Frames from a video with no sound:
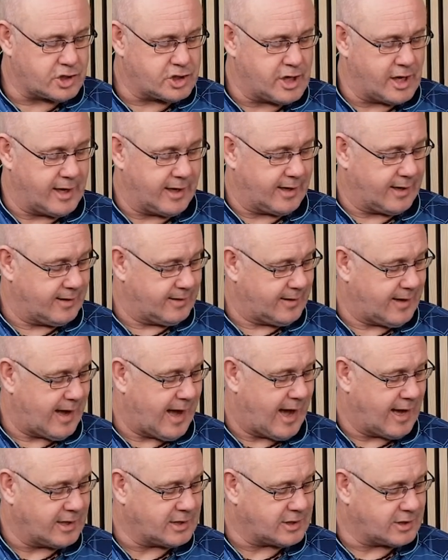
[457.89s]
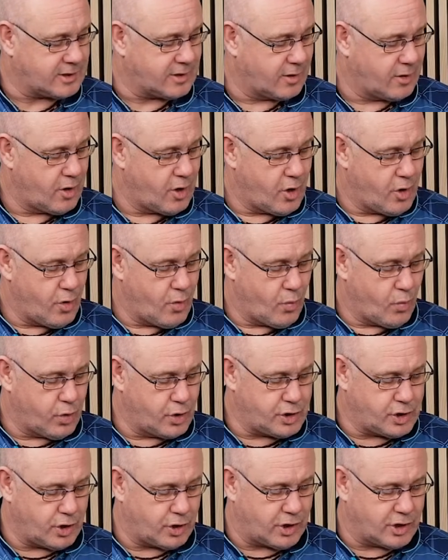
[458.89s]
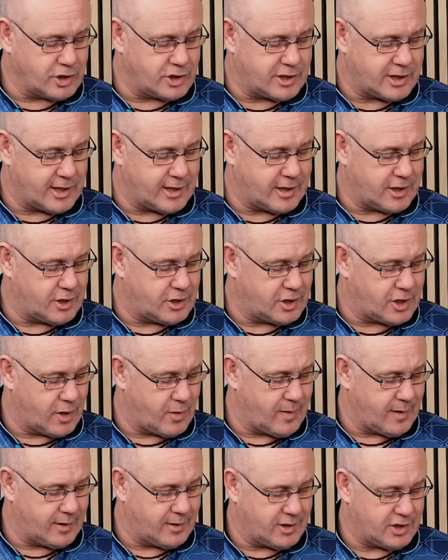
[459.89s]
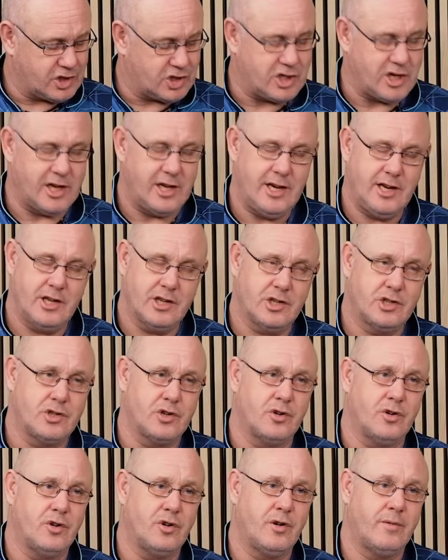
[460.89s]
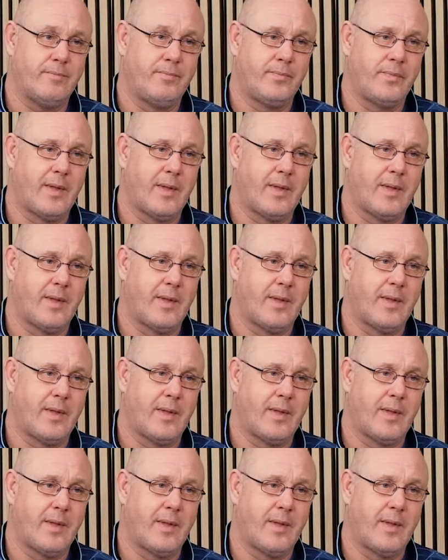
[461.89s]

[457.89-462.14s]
Chick asks, would you consider doing the seniors tour?